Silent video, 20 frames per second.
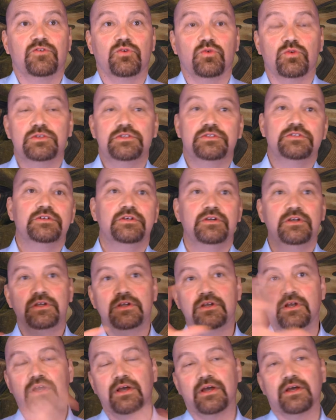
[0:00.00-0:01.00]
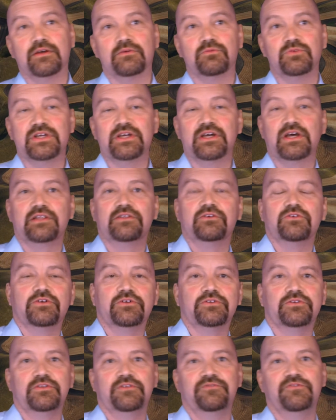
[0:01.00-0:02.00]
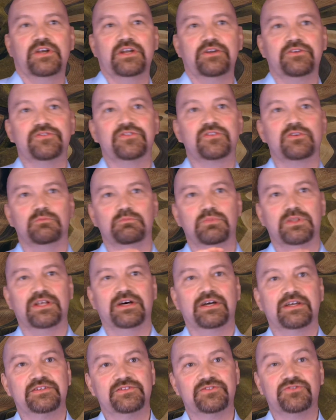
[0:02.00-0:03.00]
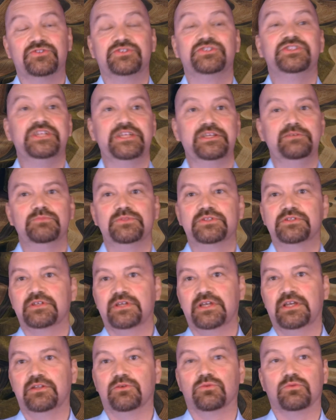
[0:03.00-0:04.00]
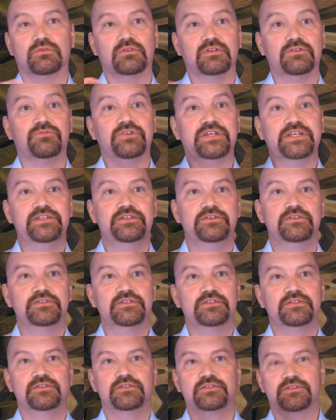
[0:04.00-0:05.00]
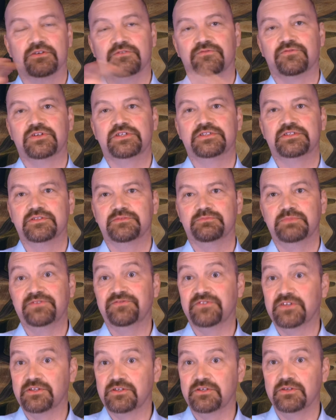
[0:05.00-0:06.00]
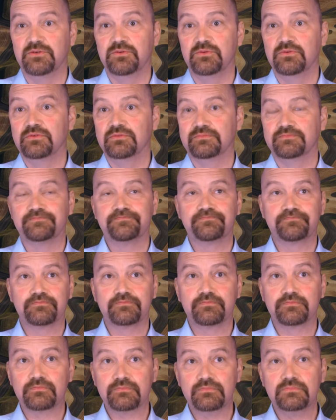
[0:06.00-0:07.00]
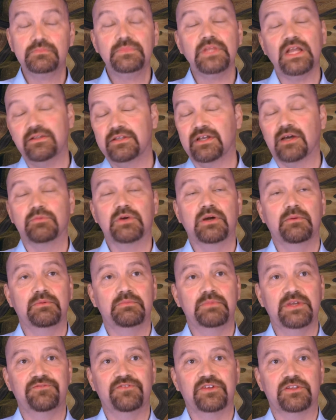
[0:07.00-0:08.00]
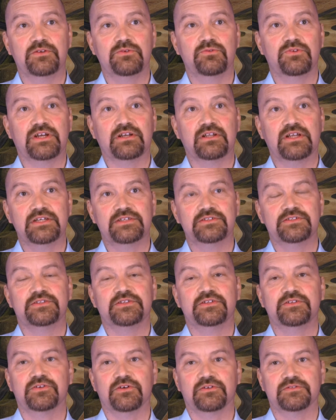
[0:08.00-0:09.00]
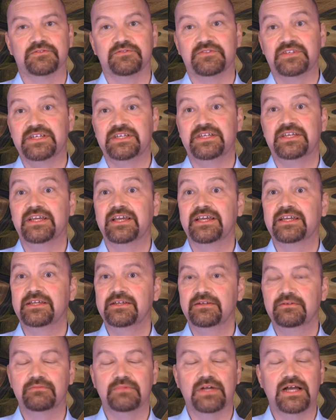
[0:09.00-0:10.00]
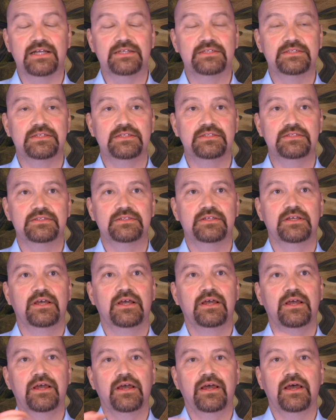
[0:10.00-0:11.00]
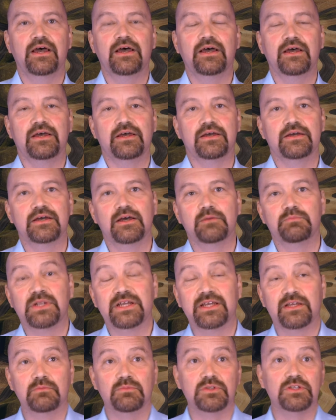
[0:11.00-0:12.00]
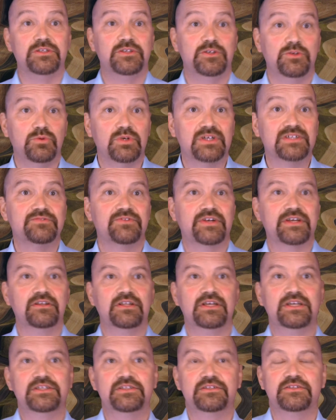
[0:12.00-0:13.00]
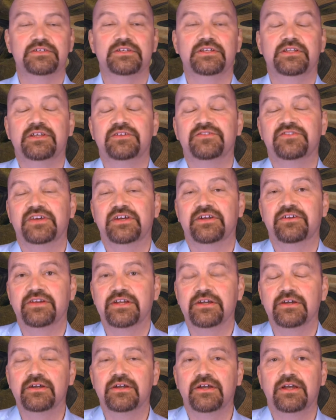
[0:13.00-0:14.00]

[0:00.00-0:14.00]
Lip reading: course, we adhere to the various compliance regimes in all the regions. So, for instance, MiFID II, the upcoming MiFID II regulations in terms of DEA access, applicable US regulations in this area,